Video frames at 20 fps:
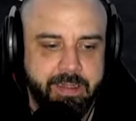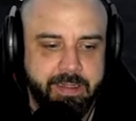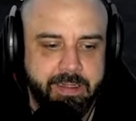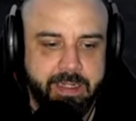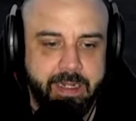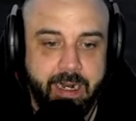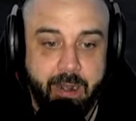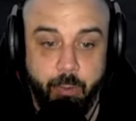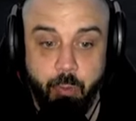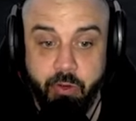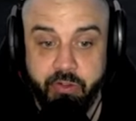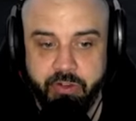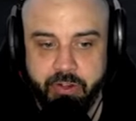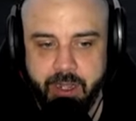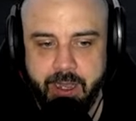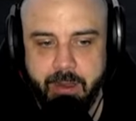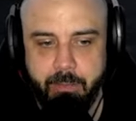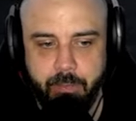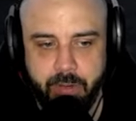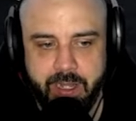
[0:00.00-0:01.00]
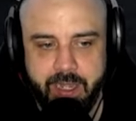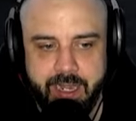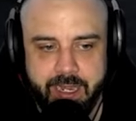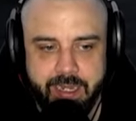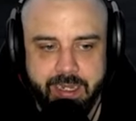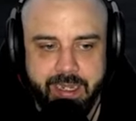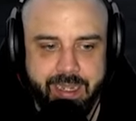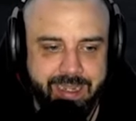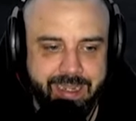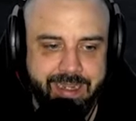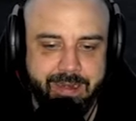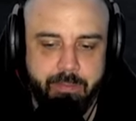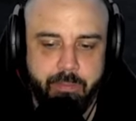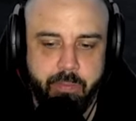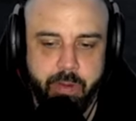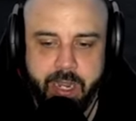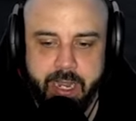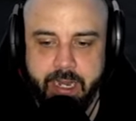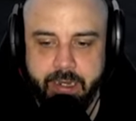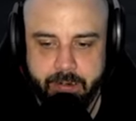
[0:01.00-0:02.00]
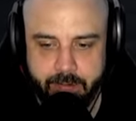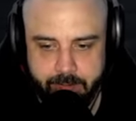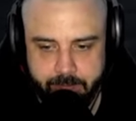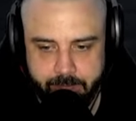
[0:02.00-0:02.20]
that I was not playing in beta.